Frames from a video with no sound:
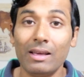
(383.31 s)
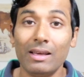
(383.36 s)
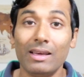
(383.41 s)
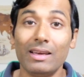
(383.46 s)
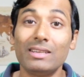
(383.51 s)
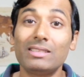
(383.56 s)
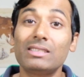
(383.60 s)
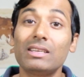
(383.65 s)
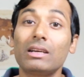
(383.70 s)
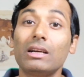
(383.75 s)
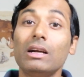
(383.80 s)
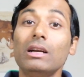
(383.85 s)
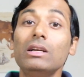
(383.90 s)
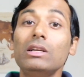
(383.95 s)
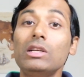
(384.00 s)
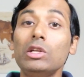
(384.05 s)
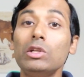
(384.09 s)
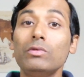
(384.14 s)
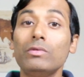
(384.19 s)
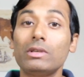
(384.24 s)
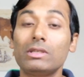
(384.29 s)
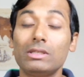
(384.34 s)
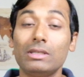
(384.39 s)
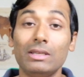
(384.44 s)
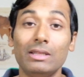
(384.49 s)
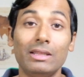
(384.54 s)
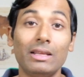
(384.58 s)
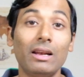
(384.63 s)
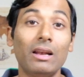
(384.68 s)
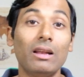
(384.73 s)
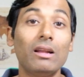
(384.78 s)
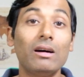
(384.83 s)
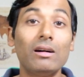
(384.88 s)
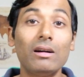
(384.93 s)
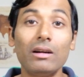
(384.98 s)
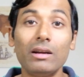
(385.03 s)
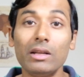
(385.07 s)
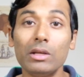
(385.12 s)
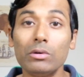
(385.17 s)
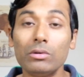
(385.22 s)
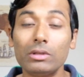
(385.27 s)
It's a continuous thing. They
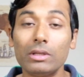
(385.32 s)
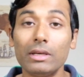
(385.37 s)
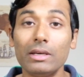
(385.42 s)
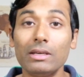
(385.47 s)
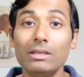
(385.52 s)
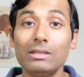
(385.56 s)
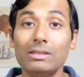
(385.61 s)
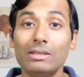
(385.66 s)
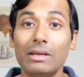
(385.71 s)
learn new things,